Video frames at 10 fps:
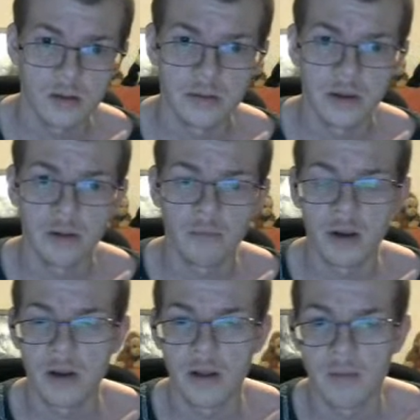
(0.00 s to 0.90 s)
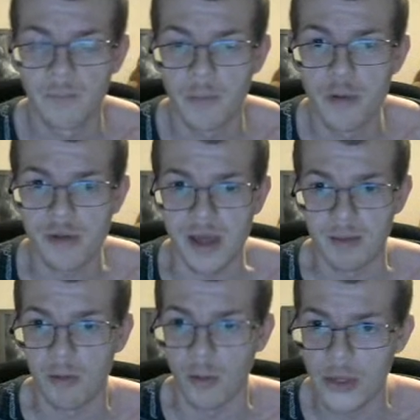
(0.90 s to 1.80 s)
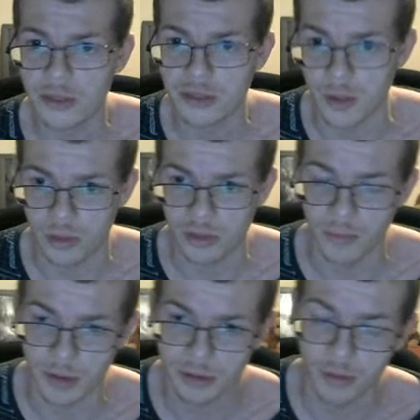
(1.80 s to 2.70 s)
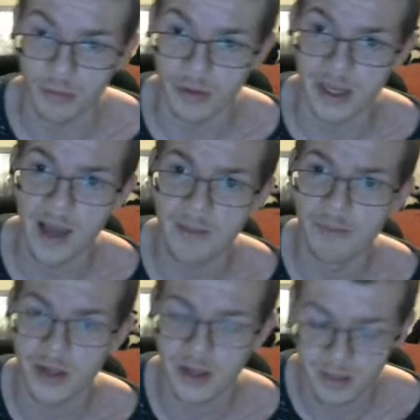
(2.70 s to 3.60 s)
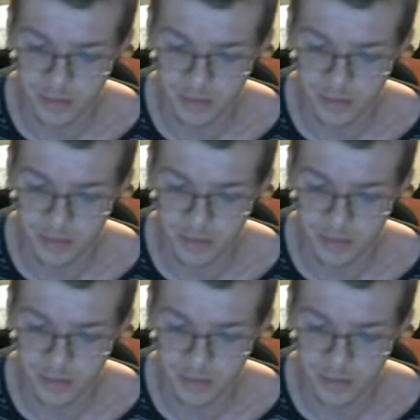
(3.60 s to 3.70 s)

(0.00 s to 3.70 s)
No, when Pookie, well, he seems to be scoring again, but it